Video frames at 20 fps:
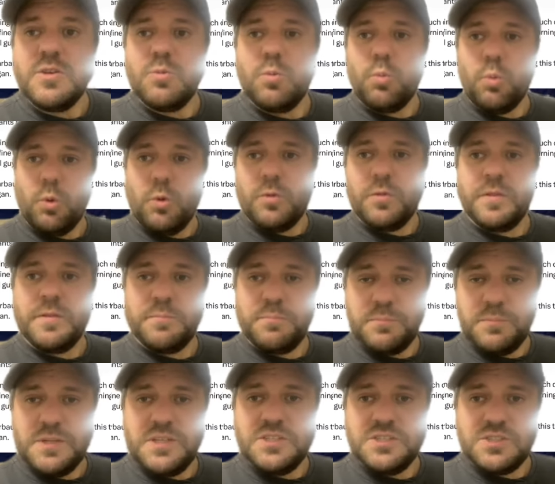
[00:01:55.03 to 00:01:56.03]
Will it
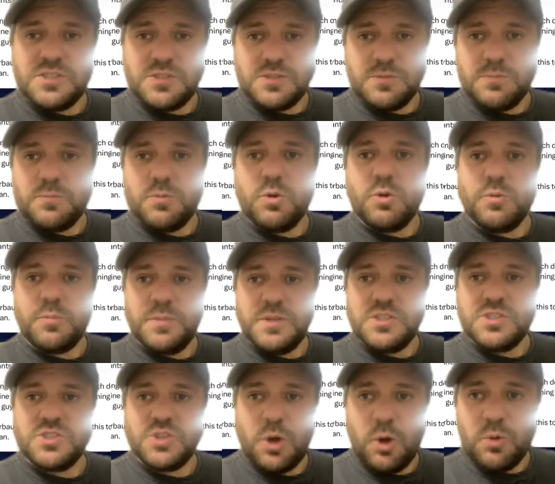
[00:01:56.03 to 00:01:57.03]
be
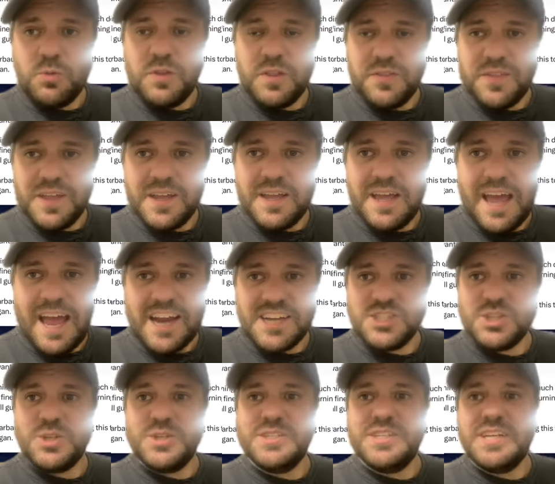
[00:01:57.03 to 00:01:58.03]
shown that they
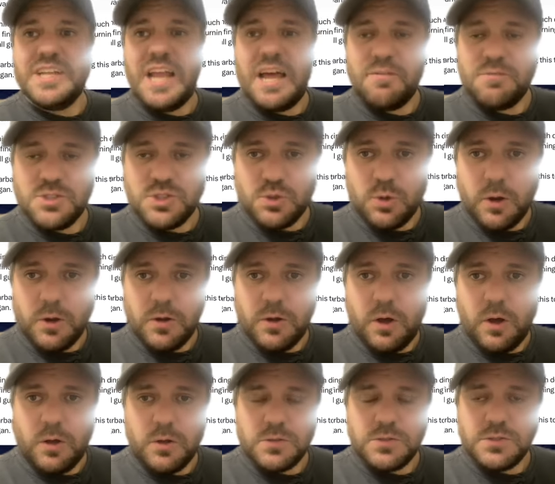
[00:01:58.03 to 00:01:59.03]
actually did have a strong
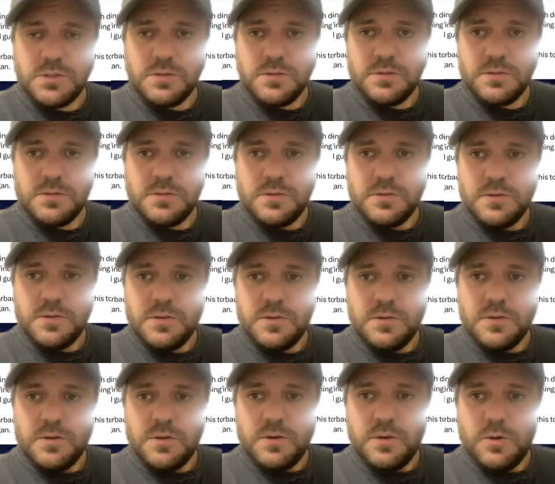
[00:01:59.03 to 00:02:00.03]
culture?
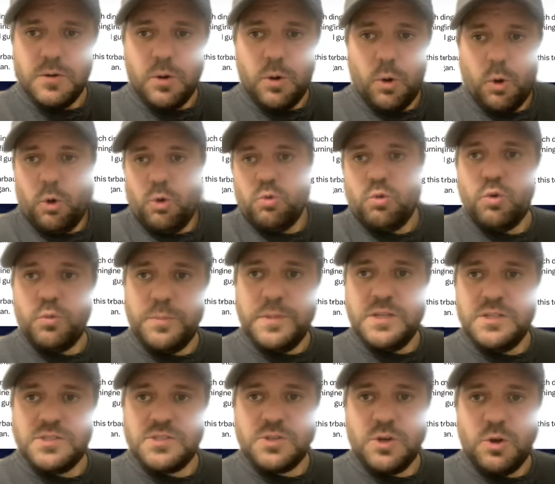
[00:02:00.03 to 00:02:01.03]
Or will it be
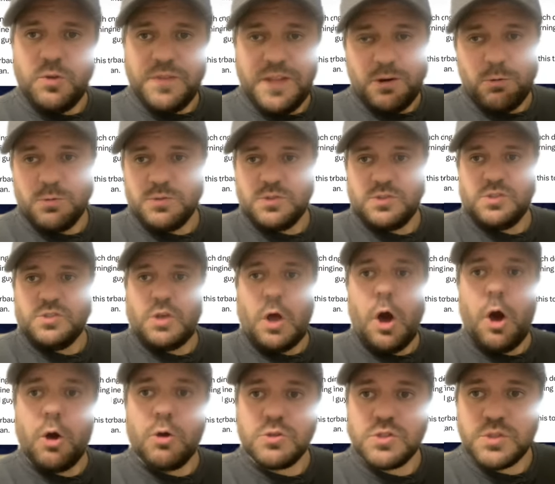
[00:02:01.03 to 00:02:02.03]
shown that it was just
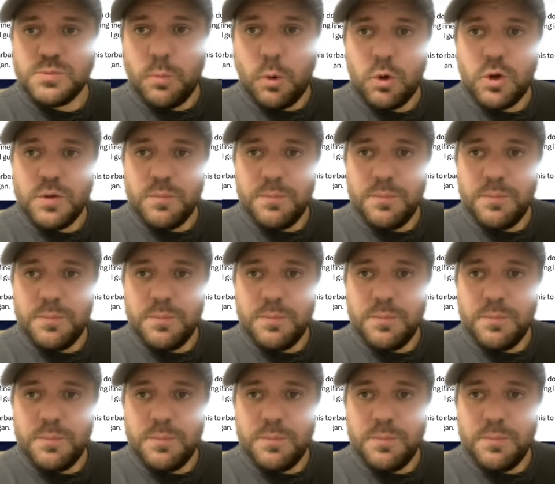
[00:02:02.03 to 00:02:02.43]
all smoke and